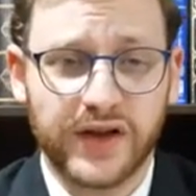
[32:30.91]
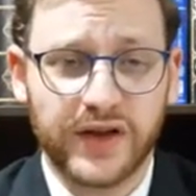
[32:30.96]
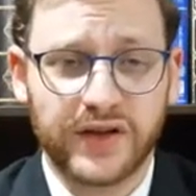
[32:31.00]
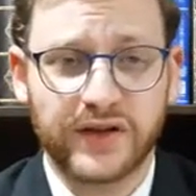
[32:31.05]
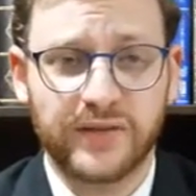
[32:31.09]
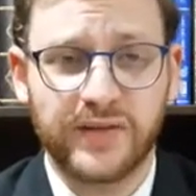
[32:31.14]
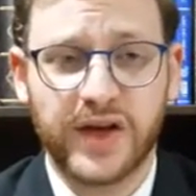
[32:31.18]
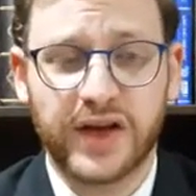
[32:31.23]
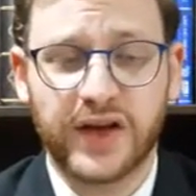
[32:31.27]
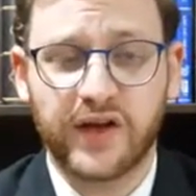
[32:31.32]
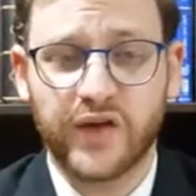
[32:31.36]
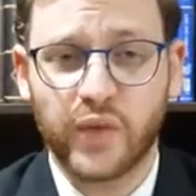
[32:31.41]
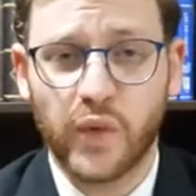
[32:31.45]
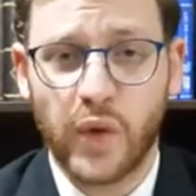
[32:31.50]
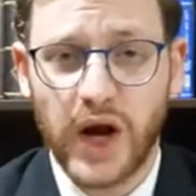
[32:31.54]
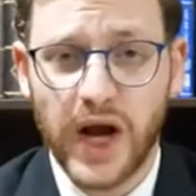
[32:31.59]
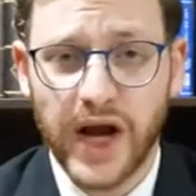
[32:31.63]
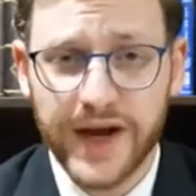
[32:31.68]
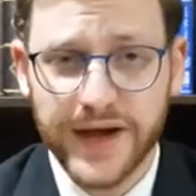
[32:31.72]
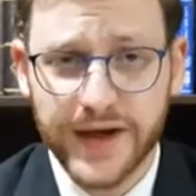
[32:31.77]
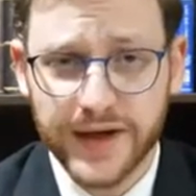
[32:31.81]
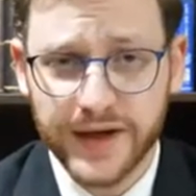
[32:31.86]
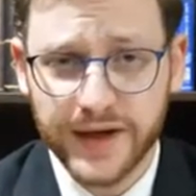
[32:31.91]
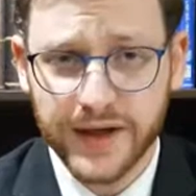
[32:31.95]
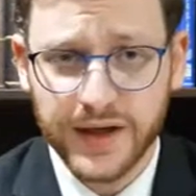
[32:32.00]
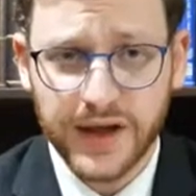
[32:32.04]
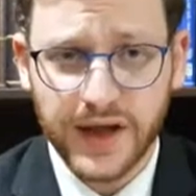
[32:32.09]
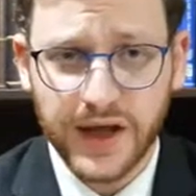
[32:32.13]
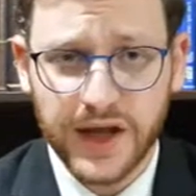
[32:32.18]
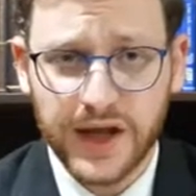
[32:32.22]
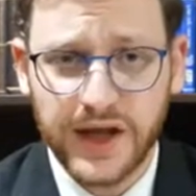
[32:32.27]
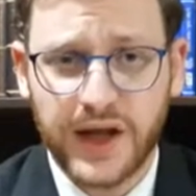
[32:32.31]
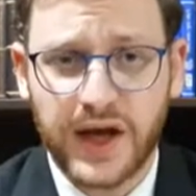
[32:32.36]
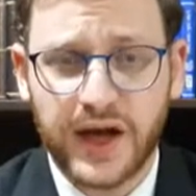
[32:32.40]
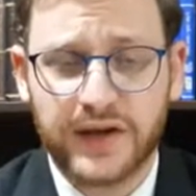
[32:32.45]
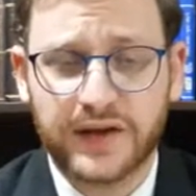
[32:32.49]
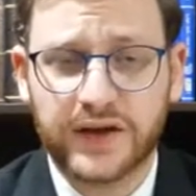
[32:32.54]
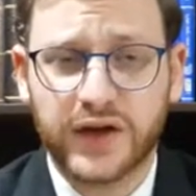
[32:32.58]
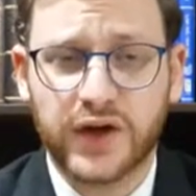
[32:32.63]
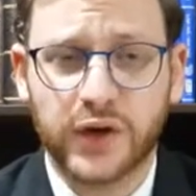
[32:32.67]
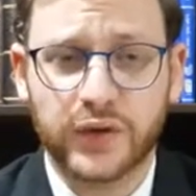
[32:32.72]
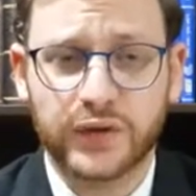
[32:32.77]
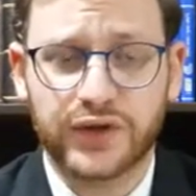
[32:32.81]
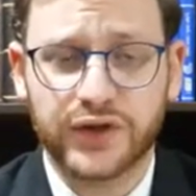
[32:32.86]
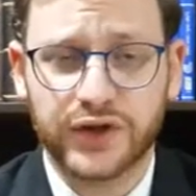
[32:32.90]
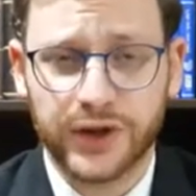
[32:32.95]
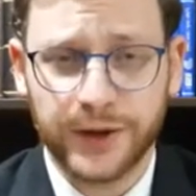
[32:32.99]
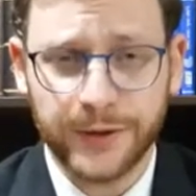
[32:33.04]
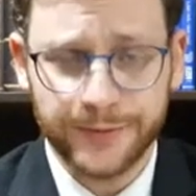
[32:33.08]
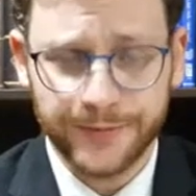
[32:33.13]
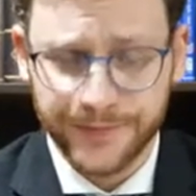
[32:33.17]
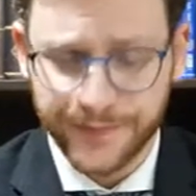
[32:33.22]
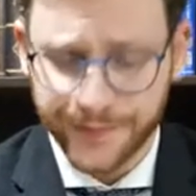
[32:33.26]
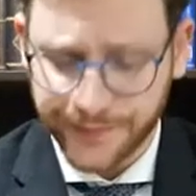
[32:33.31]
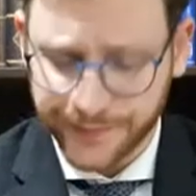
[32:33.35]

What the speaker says: doesn't make his wine not kosher,